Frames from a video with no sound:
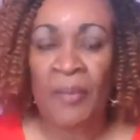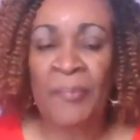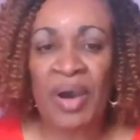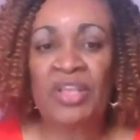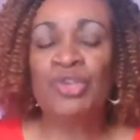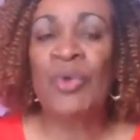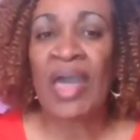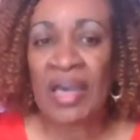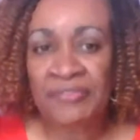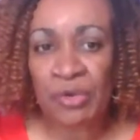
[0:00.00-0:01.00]
but you
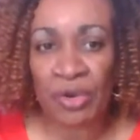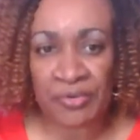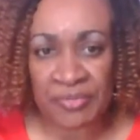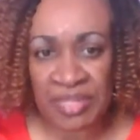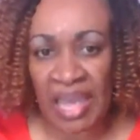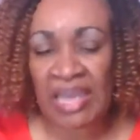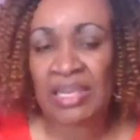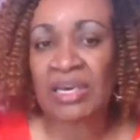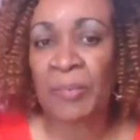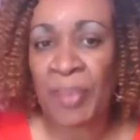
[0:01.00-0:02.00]
have to understand
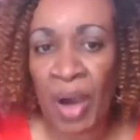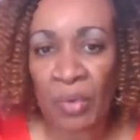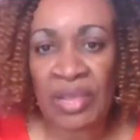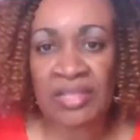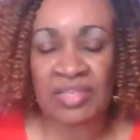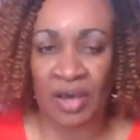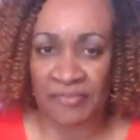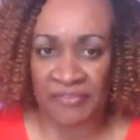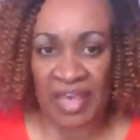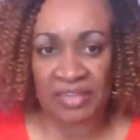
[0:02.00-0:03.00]
the components
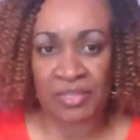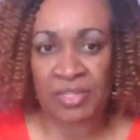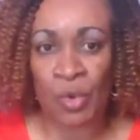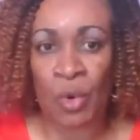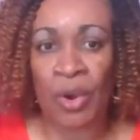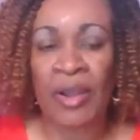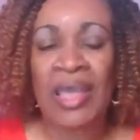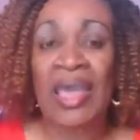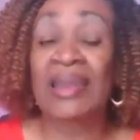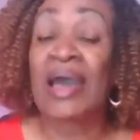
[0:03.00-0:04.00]
of the VantageScore
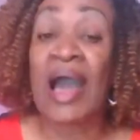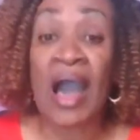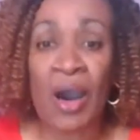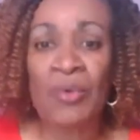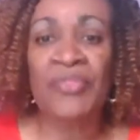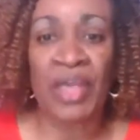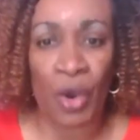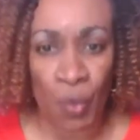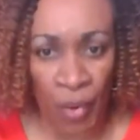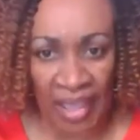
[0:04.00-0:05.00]
and how they
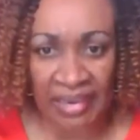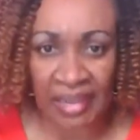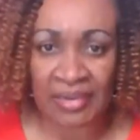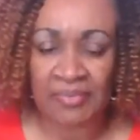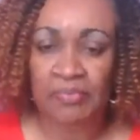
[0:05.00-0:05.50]
are weighted.